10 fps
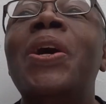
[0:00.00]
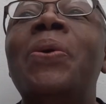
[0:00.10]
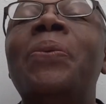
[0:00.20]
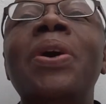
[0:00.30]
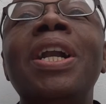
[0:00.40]

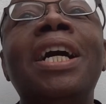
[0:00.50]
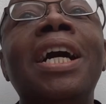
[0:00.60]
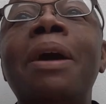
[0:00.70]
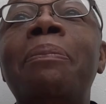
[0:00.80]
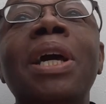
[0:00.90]
what a
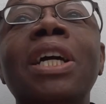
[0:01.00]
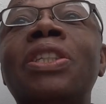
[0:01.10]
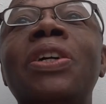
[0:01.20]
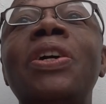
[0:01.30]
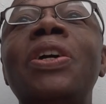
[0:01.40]
complex
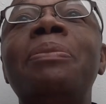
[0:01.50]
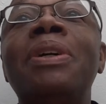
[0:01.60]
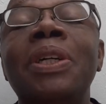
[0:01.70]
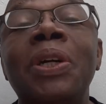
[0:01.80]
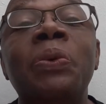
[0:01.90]
term.
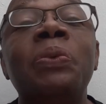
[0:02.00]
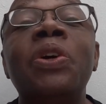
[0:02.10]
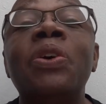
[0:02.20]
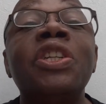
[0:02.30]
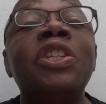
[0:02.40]
We're
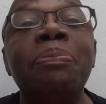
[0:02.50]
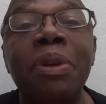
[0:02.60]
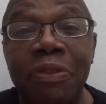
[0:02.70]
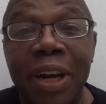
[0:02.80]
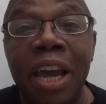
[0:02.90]
going to
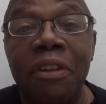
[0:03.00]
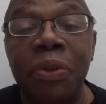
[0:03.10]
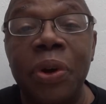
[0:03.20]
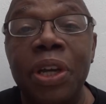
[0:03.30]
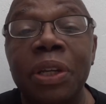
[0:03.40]
simplify it
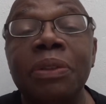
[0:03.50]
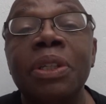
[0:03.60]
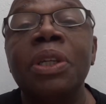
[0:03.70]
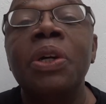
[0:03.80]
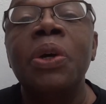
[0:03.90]
for you.
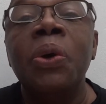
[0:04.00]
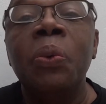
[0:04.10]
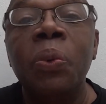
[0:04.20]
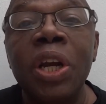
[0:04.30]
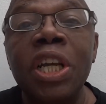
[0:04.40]

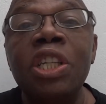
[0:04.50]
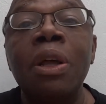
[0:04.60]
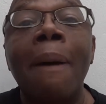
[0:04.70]
What is